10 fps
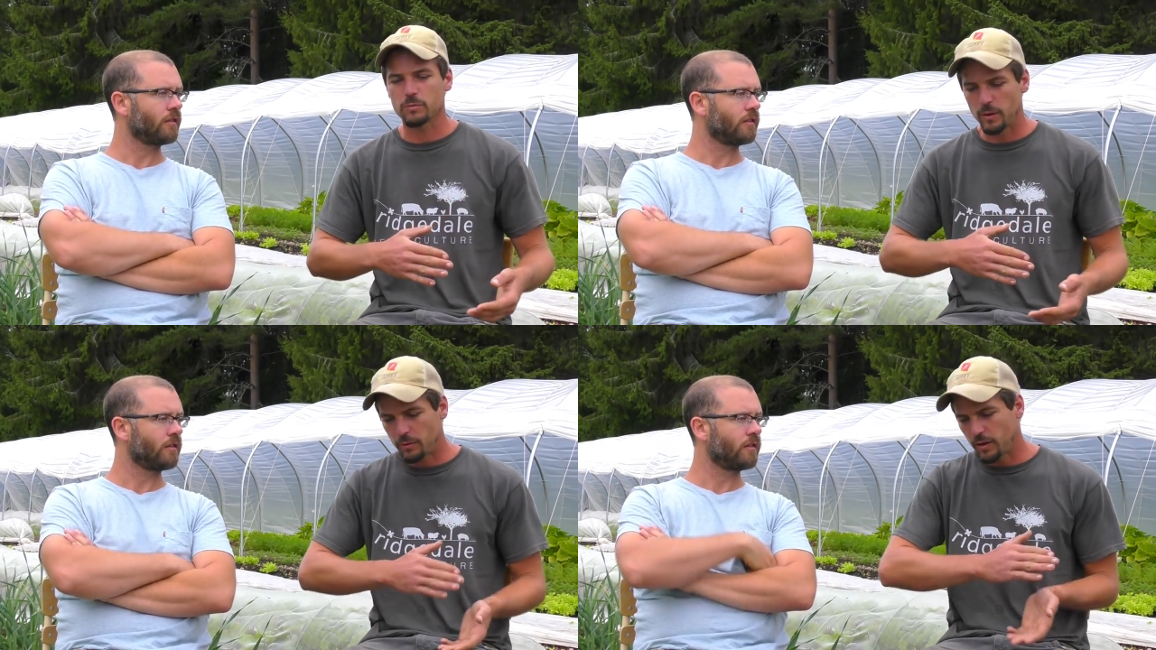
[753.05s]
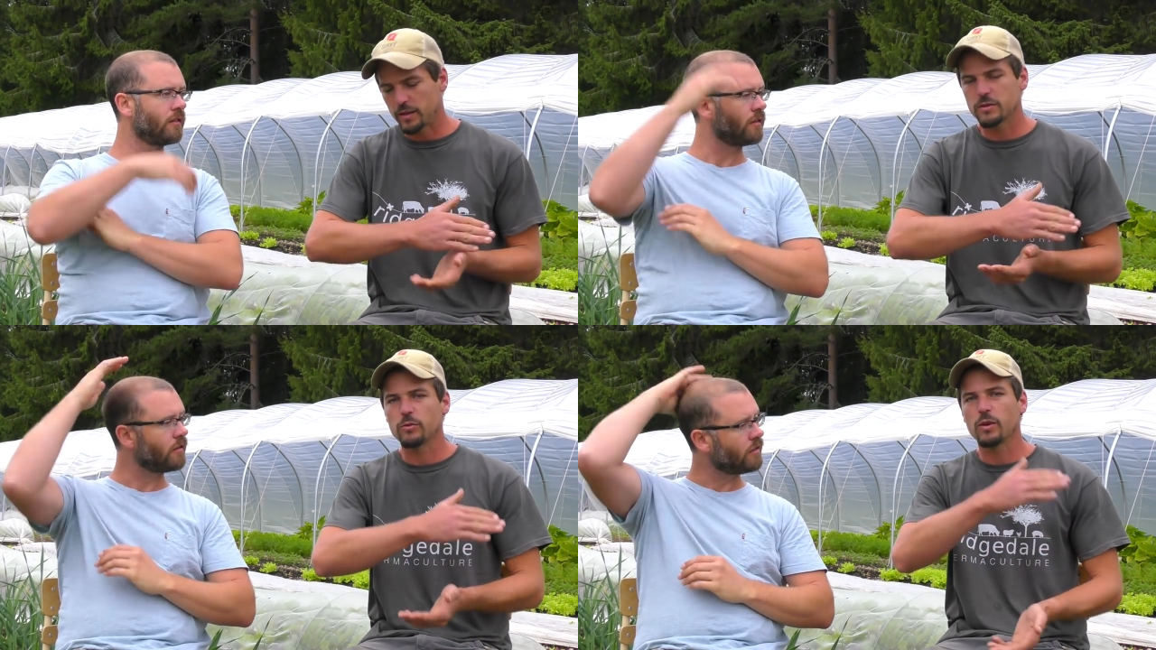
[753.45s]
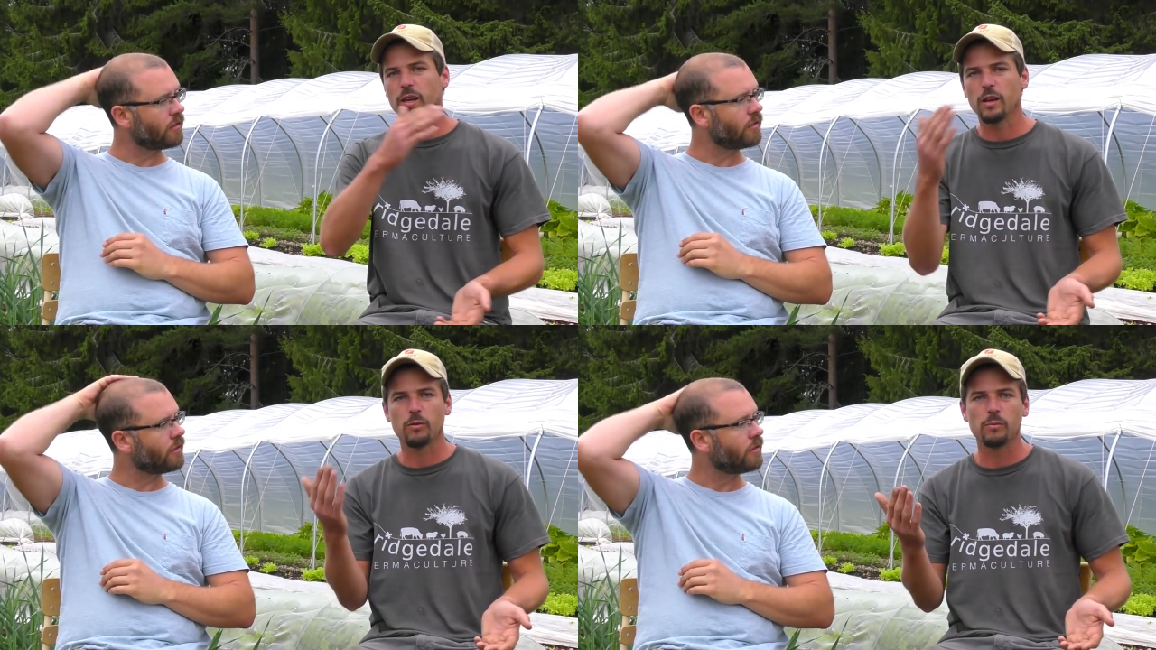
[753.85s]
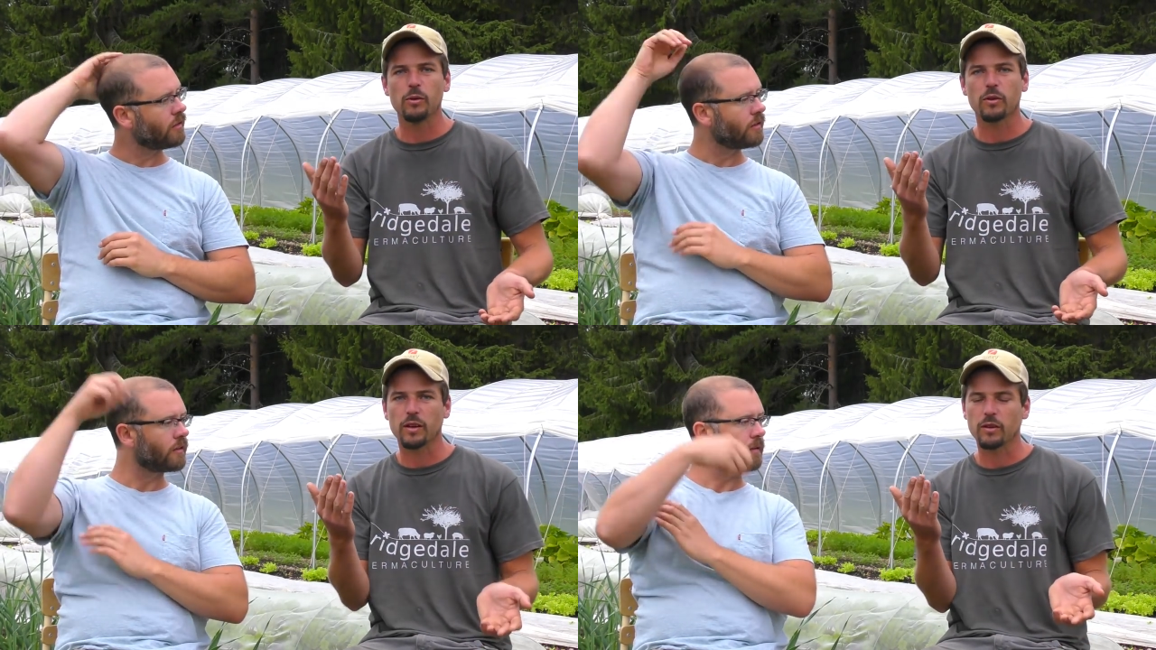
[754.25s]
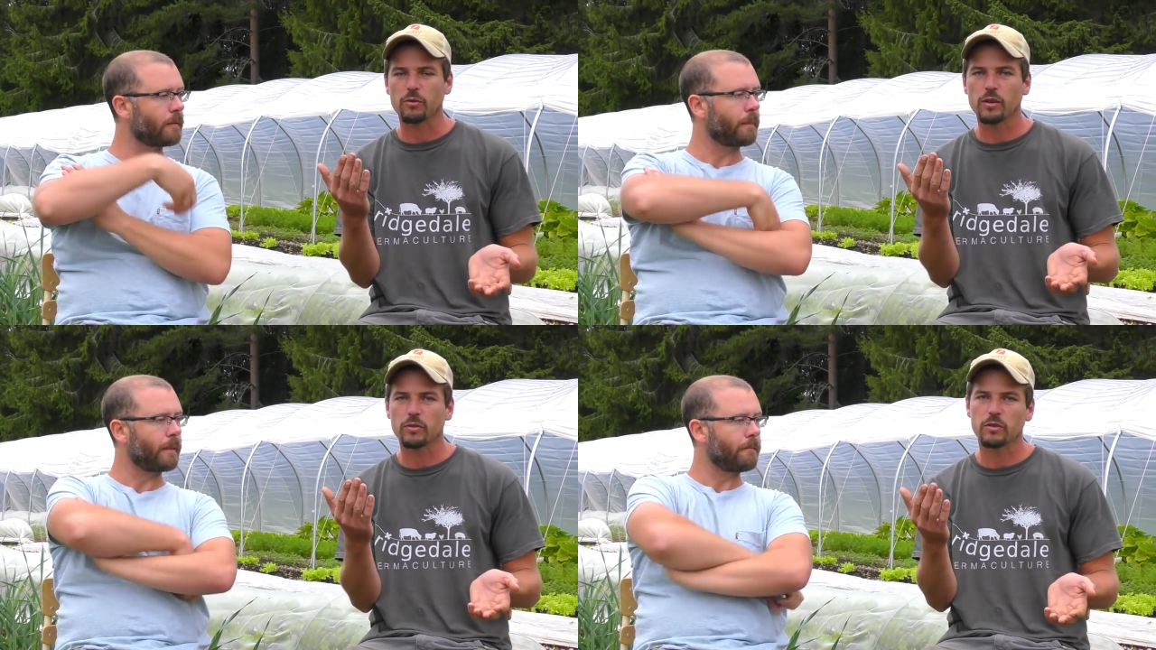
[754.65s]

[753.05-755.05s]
Speaker 1: People get 2 kilo milk increase